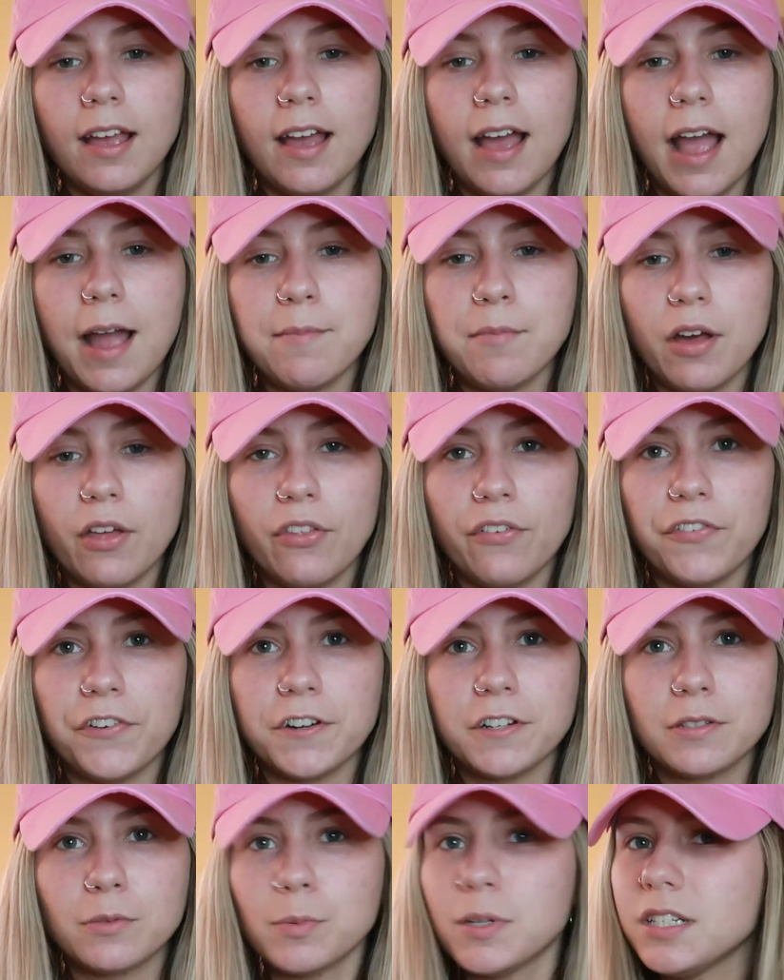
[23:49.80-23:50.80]
I'm not the
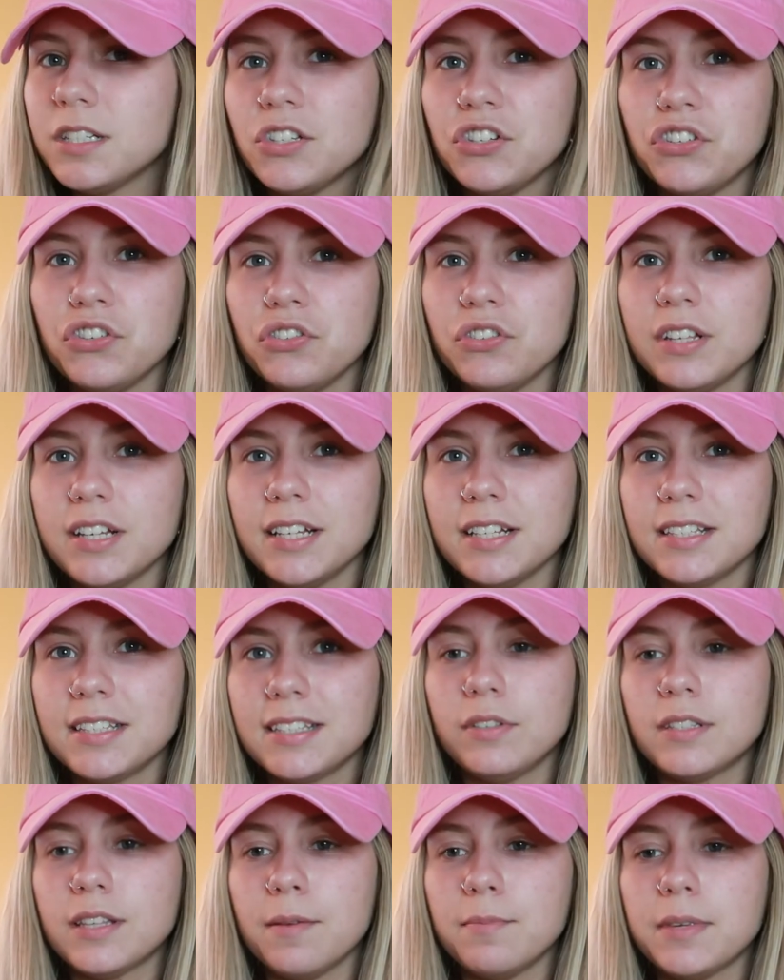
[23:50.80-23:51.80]
first one to do this.
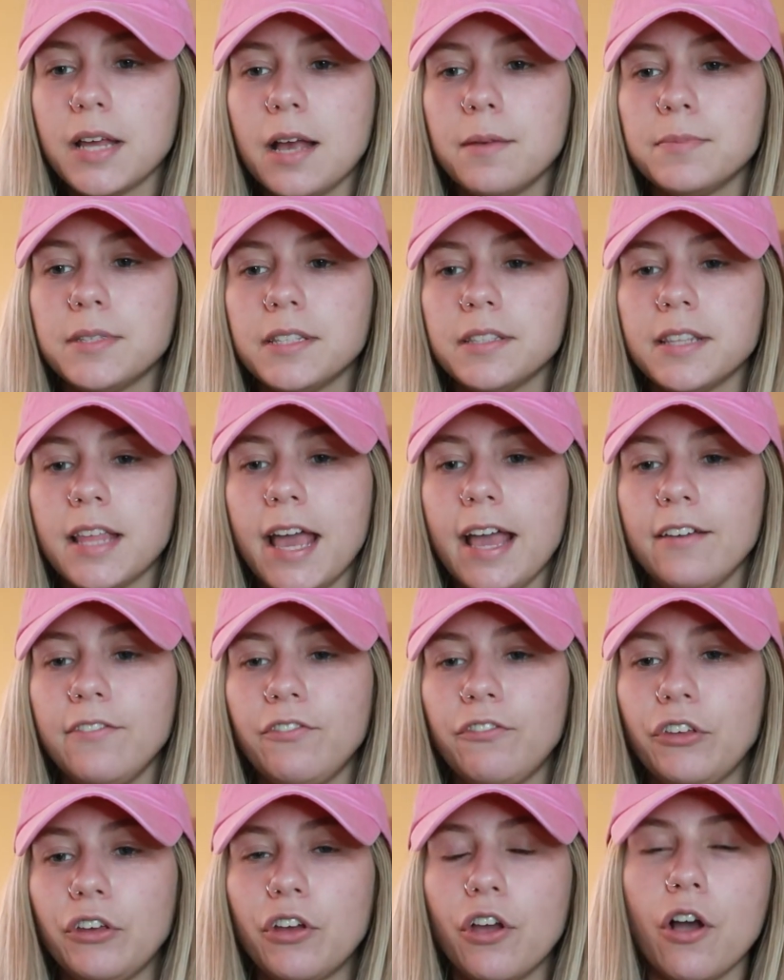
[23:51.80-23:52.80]
Sometimes in
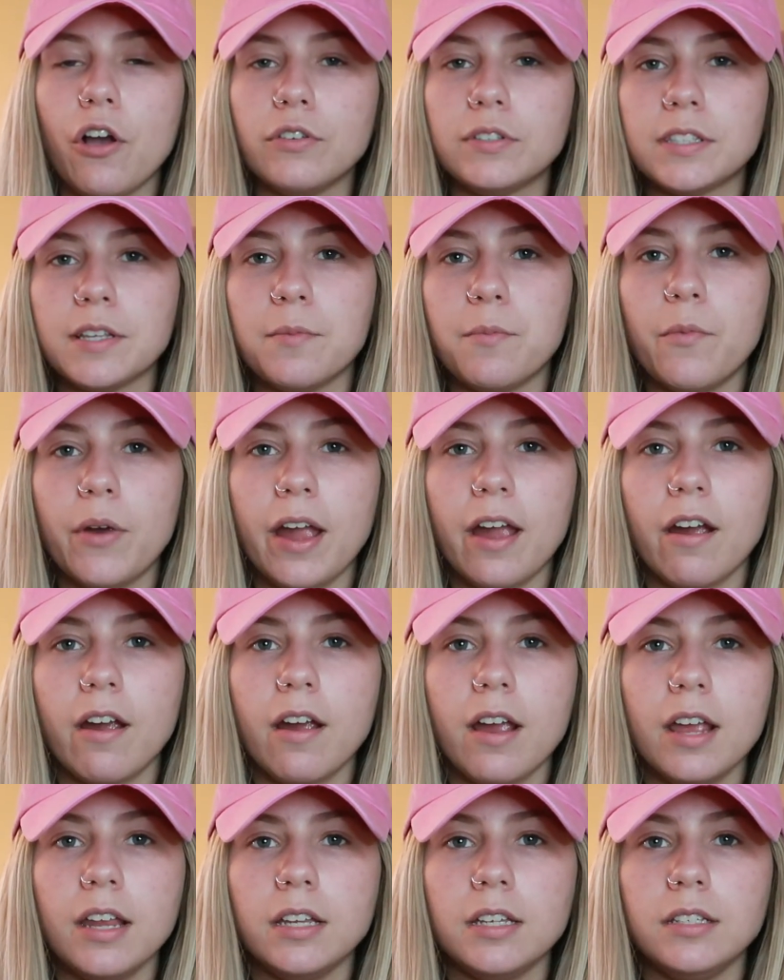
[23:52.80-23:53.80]
life you go somewhere
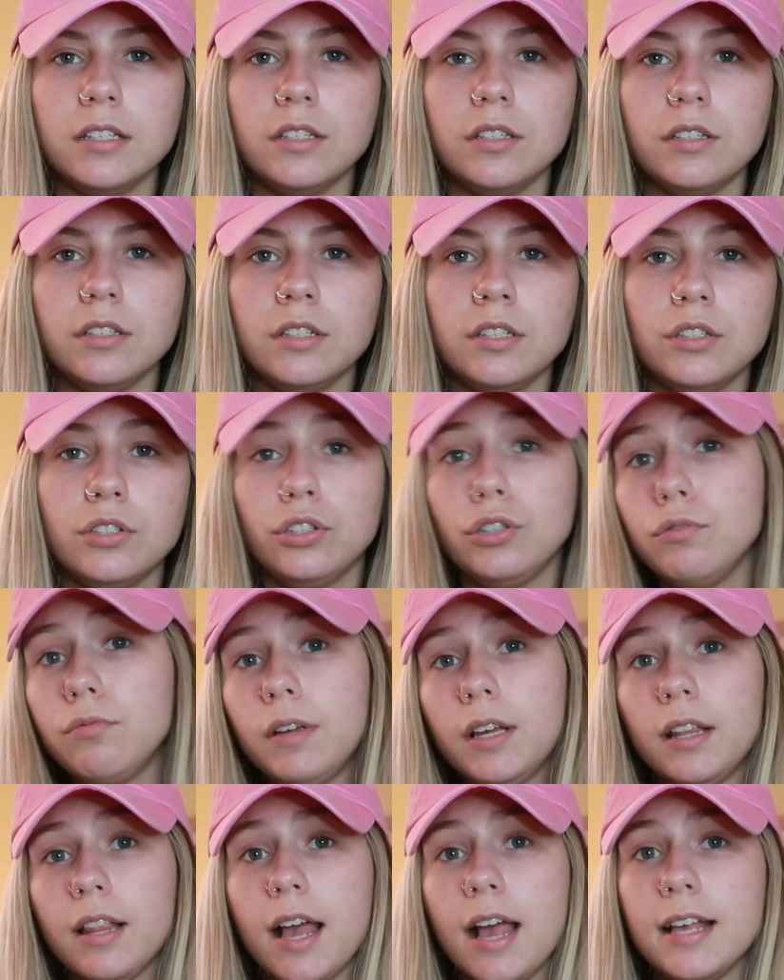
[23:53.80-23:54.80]
and you
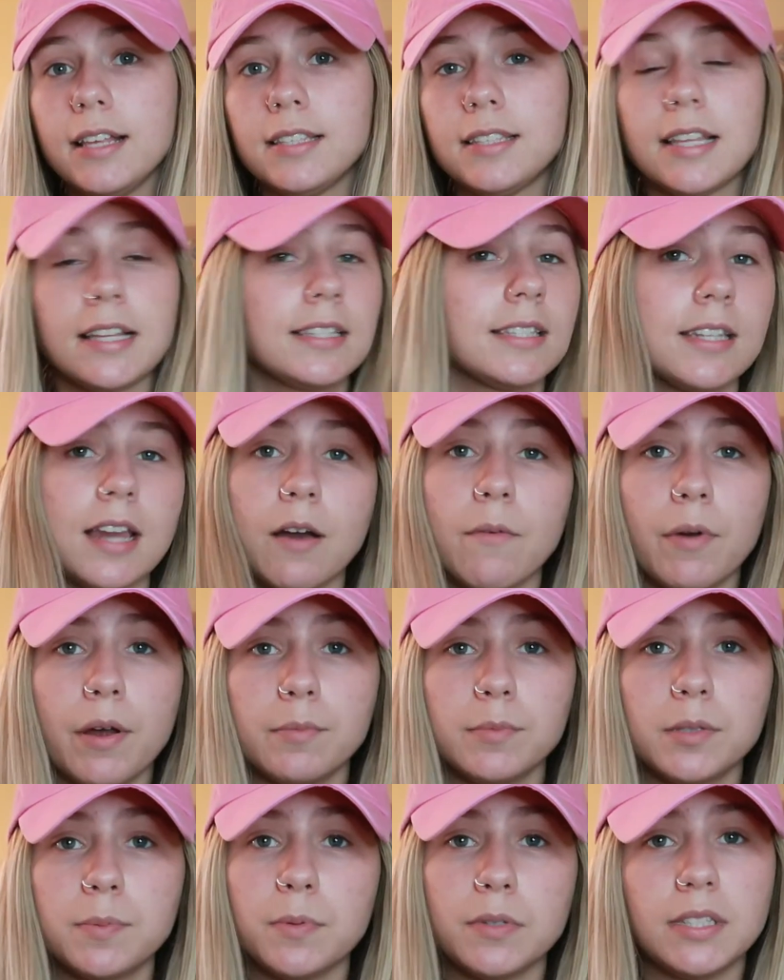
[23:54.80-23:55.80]
realize that's not where
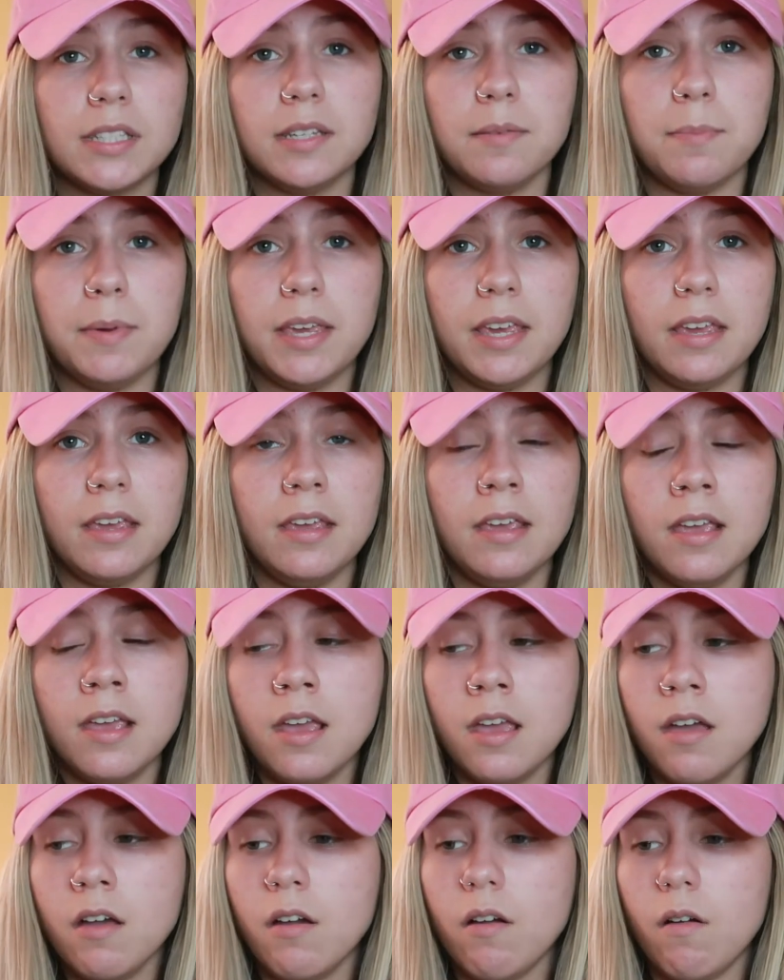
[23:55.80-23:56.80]
I'm supposed to be,
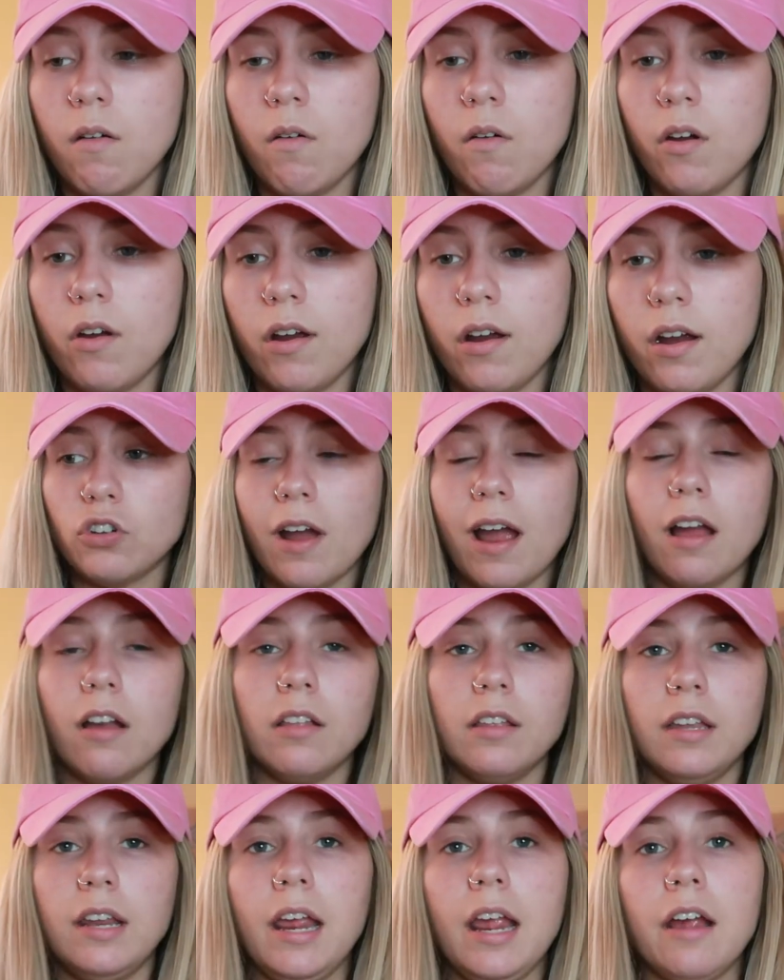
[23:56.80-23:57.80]
or
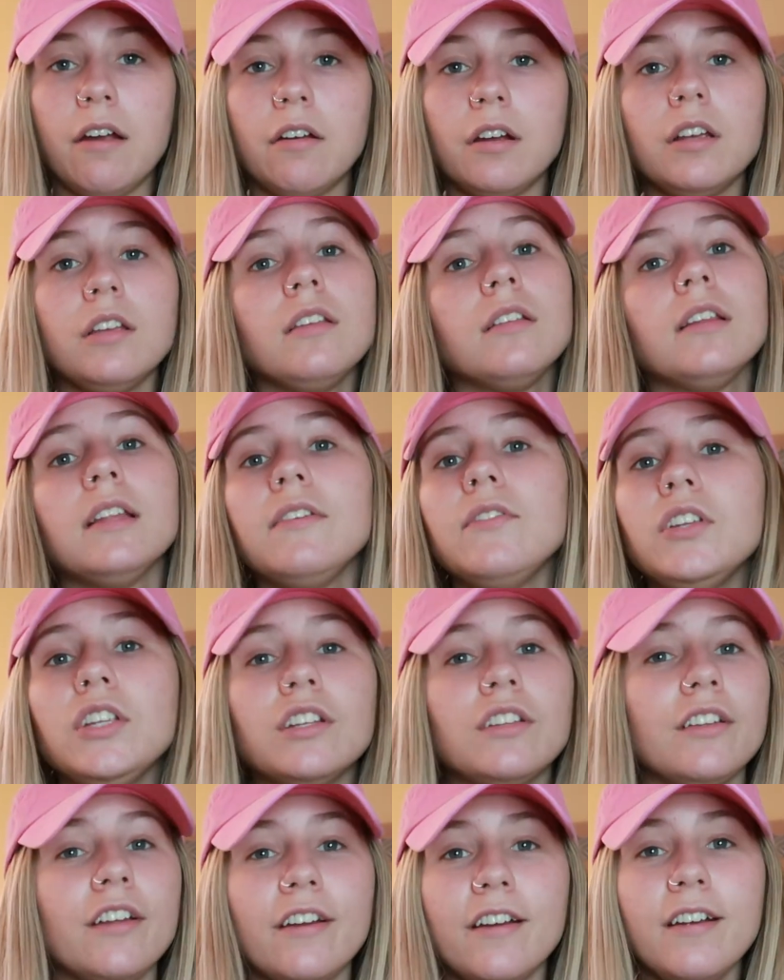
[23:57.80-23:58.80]
trial and error, you live and
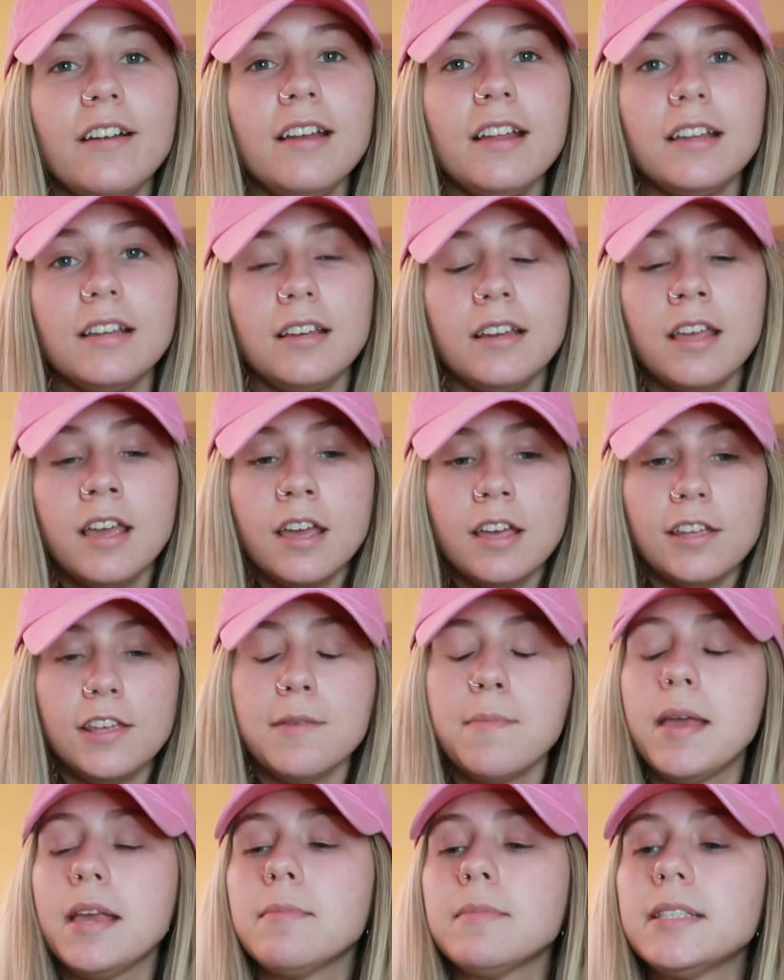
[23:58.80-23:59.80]
you learn, and
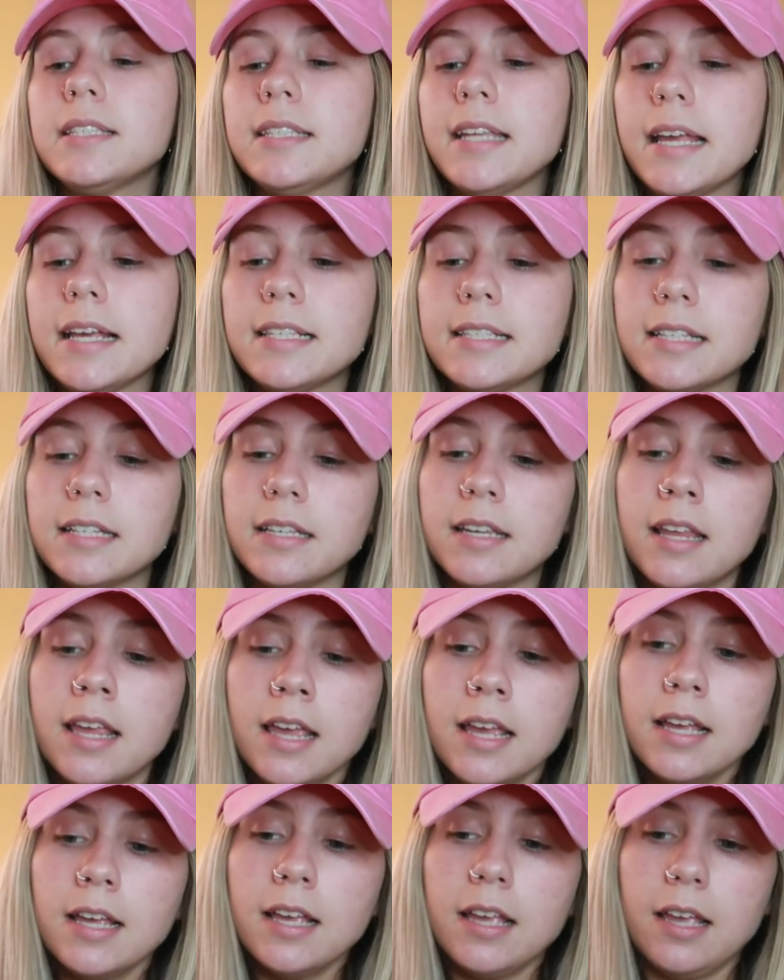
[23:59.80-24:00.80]
you make mistakes,
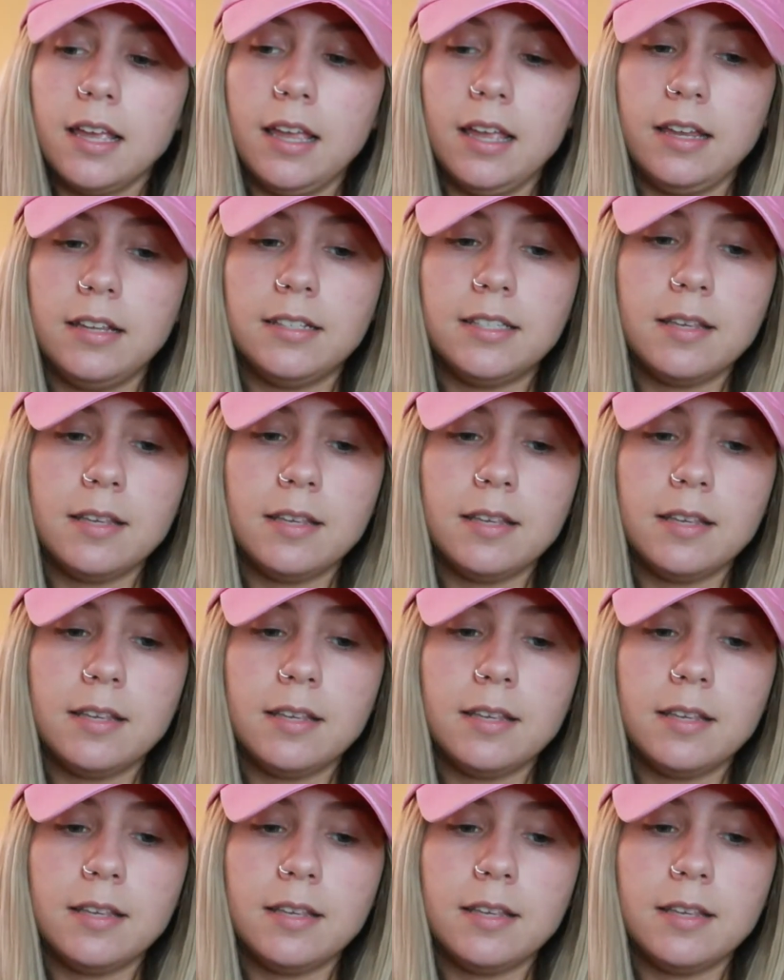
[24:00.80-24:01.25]
and